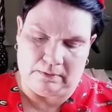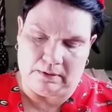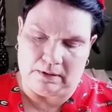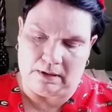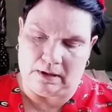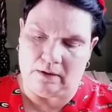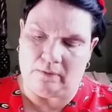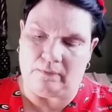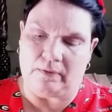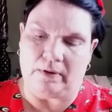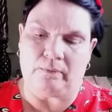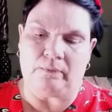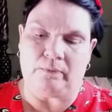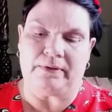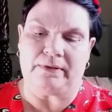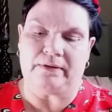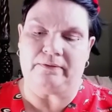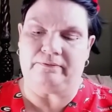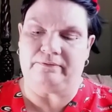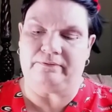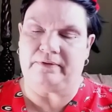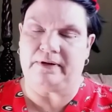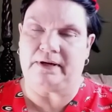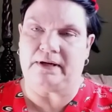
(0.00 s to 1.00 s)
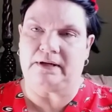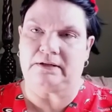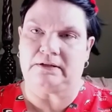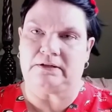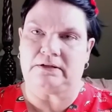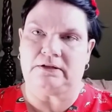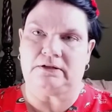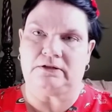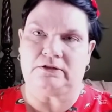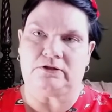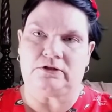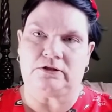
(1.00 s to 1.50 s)
Go in with the
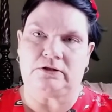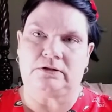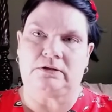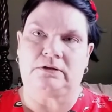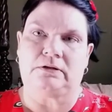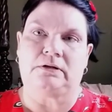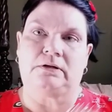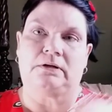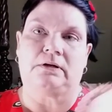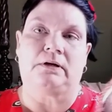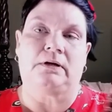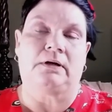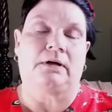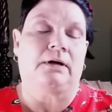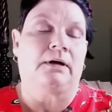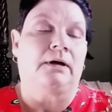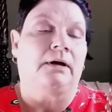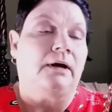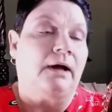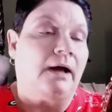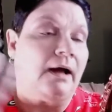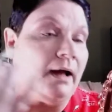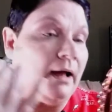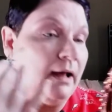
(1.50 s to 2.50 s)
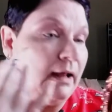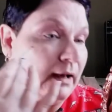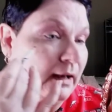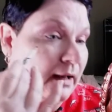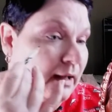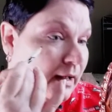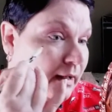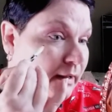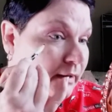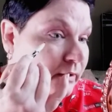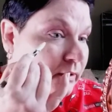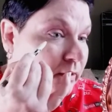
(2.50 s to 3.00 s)
vintage
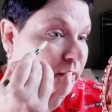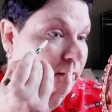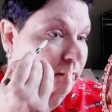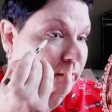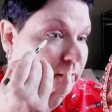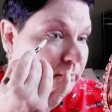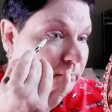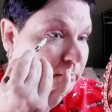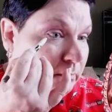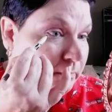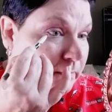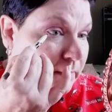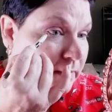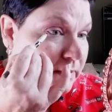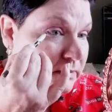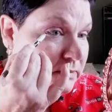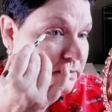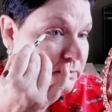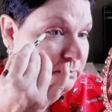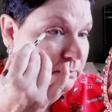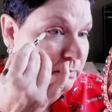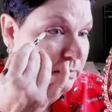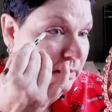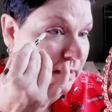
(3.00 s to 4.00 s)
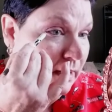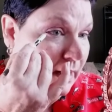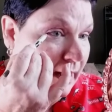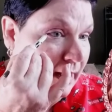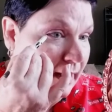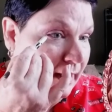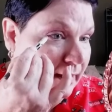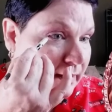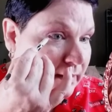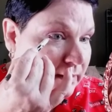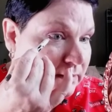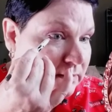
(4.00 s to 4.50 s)
eyeliner. It's
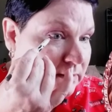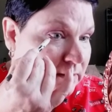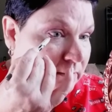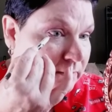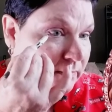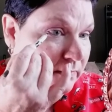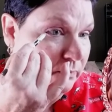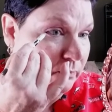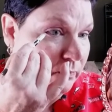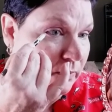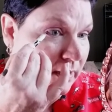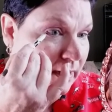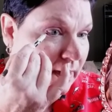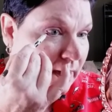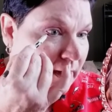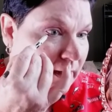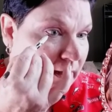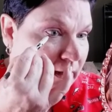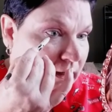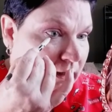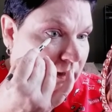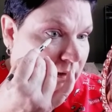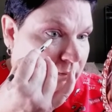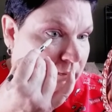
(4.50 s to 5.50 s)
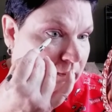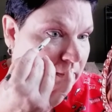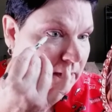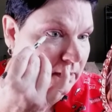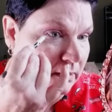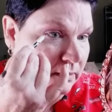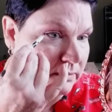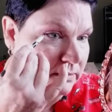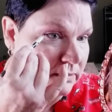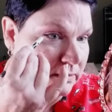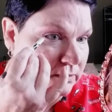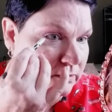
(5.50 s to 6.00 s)
black. It's something we got in
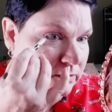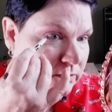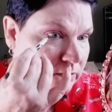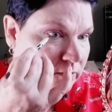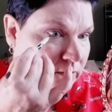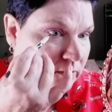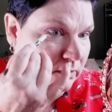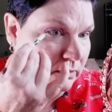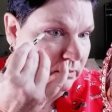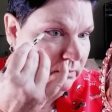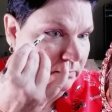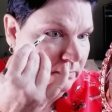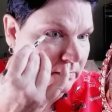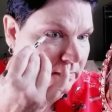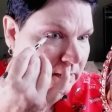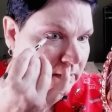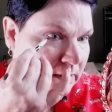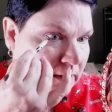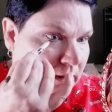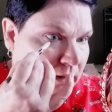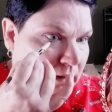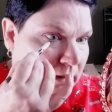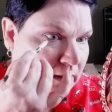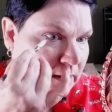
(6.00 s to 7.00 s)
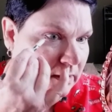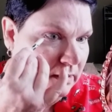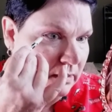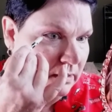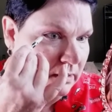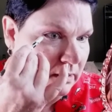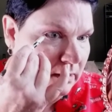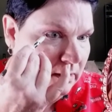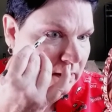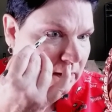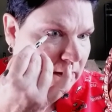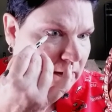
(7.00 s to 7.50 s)
BoxyCharm.
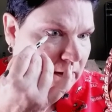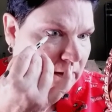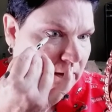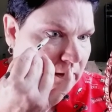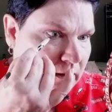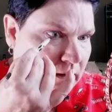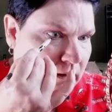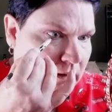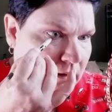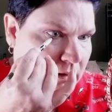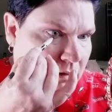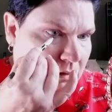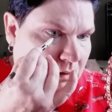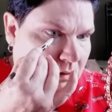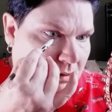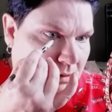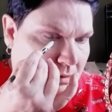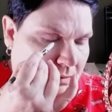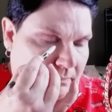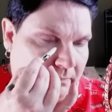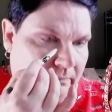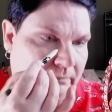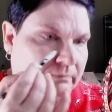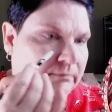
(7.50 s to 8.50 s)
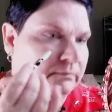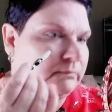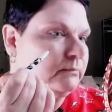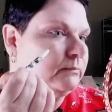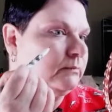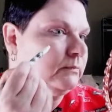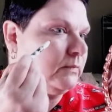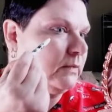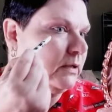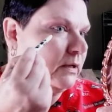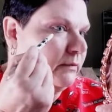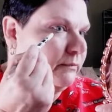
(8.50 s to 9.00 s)
Um,
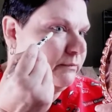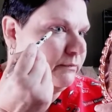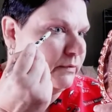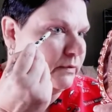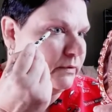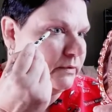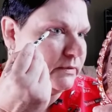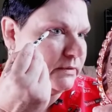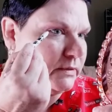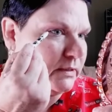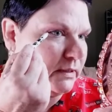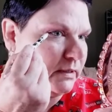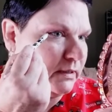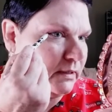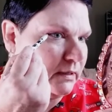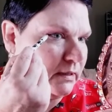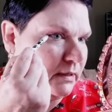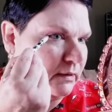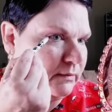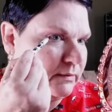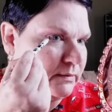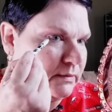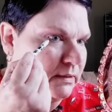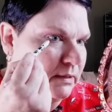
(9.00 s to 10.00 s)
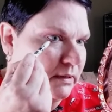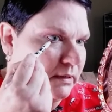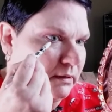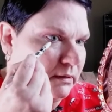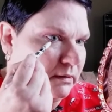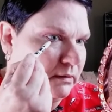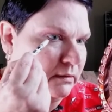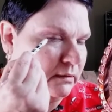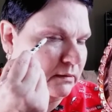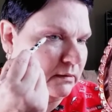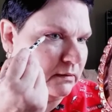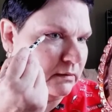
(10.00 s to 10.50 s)
when I first seen it, I was
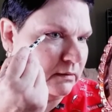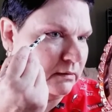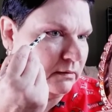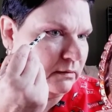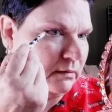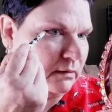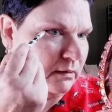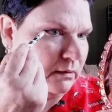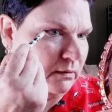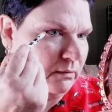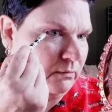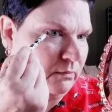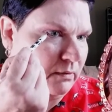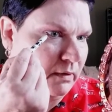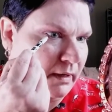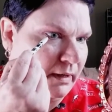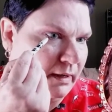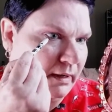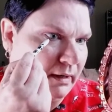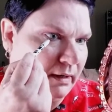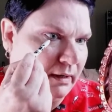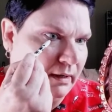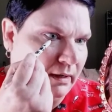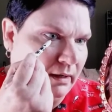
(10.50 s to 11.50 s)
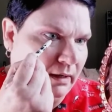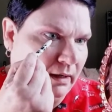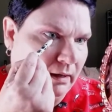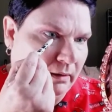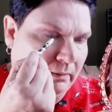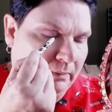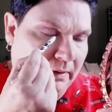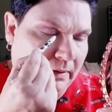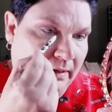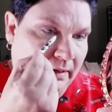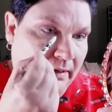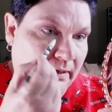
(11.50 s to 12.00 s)
like, uh, no way.
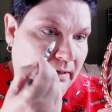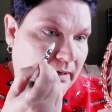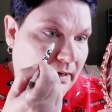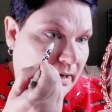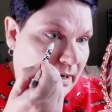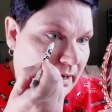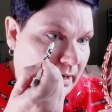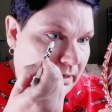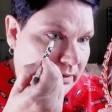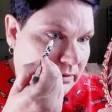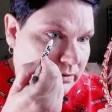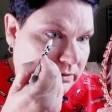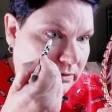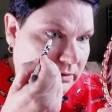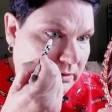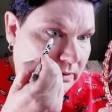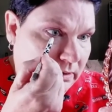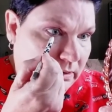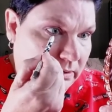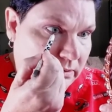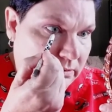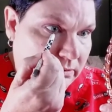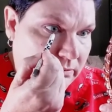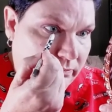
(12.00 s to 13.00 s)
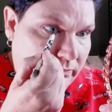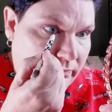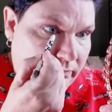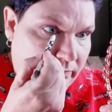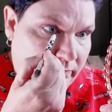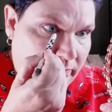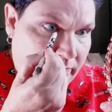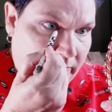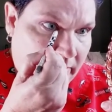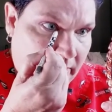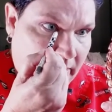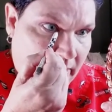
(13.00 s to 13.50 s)
But it actually is
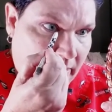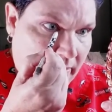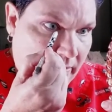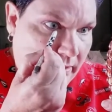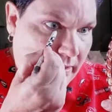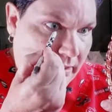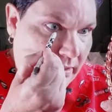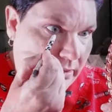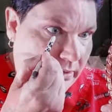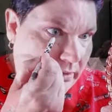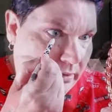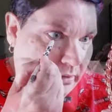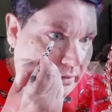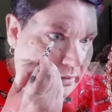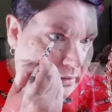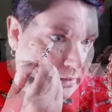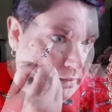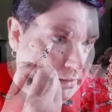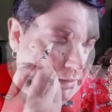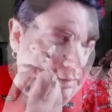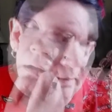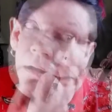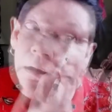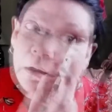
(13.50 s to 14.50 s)
very good.